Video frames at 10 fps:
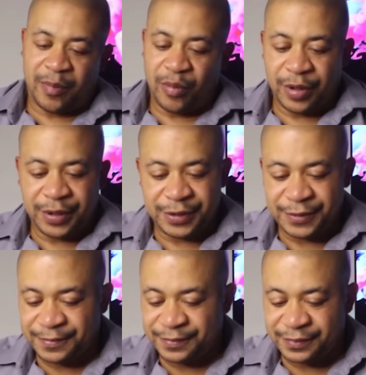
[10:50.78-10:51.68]
Boy.
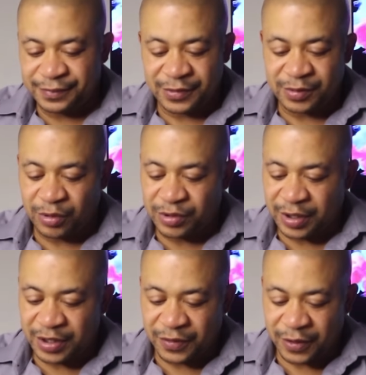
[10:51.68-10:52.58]
Let's go on to
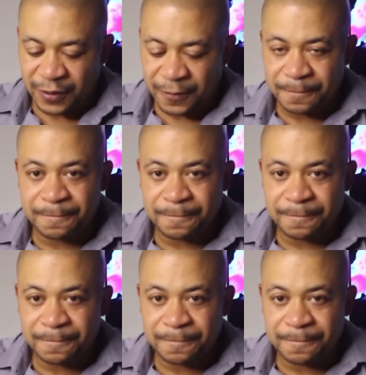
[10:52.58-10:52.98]
the next video.